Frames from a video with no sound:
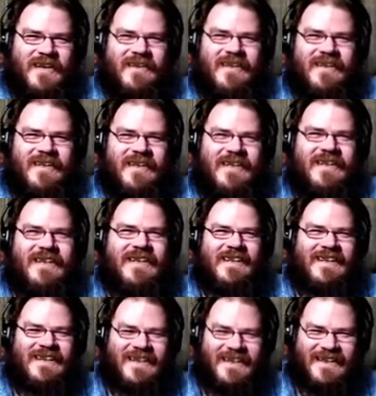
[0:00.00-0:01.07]

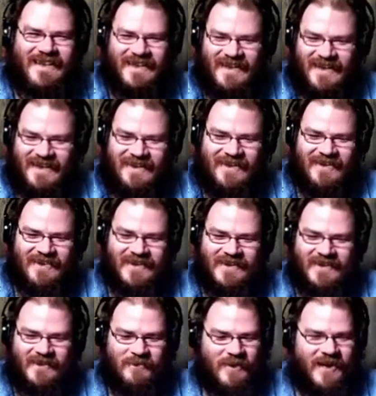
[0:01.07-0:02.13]
The
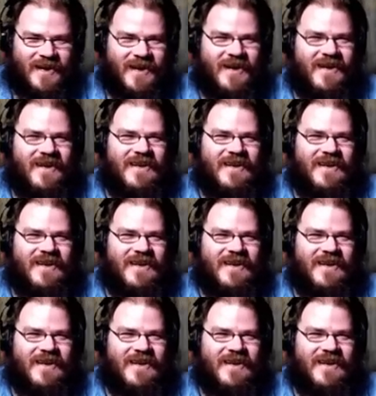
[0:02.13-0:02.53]
Thunderbird